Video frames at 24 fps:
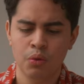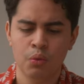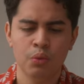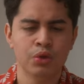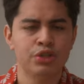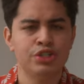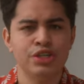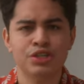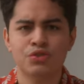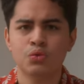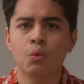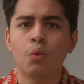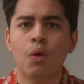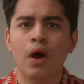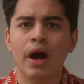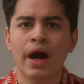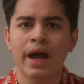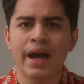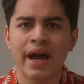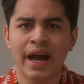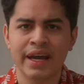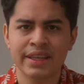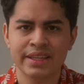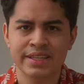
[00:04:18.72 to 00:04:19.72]
which is
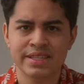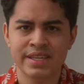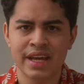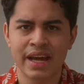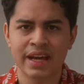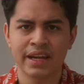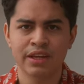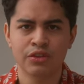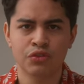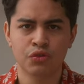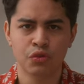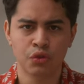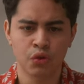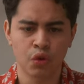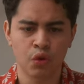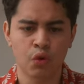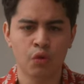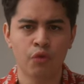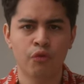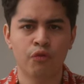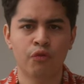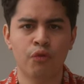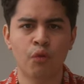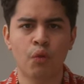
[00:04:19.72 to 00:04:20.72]
why I decided to
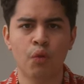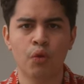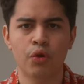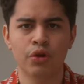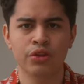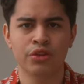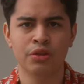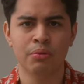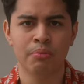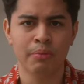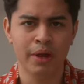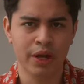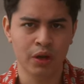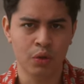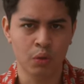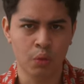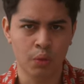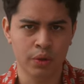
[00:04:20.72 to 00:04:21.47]
go for the metal